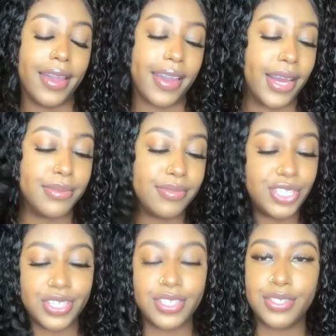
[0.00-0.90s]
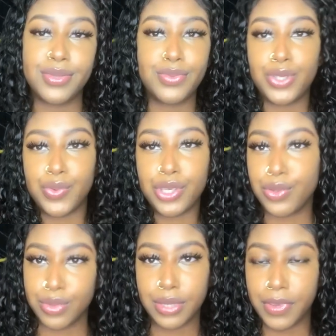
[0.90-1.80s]
Like, I'm just too
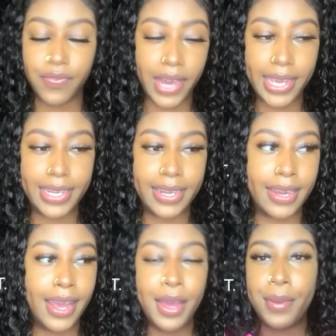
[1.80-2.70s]
cute to be fighting.